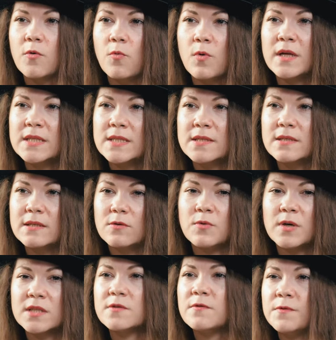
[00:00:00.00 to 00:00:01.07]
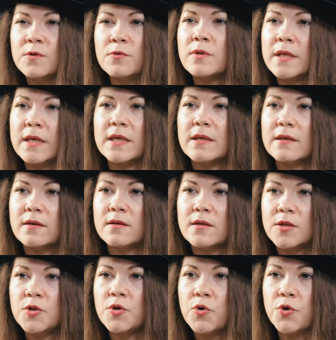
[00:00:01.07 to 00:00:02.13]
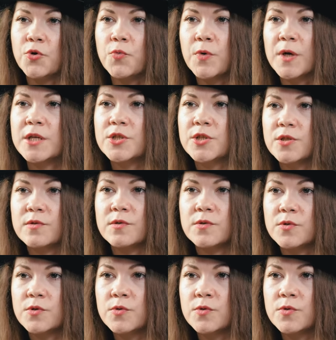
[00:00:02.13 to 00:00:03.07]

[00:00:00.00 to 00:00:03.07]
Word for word: what's what's fueling your wish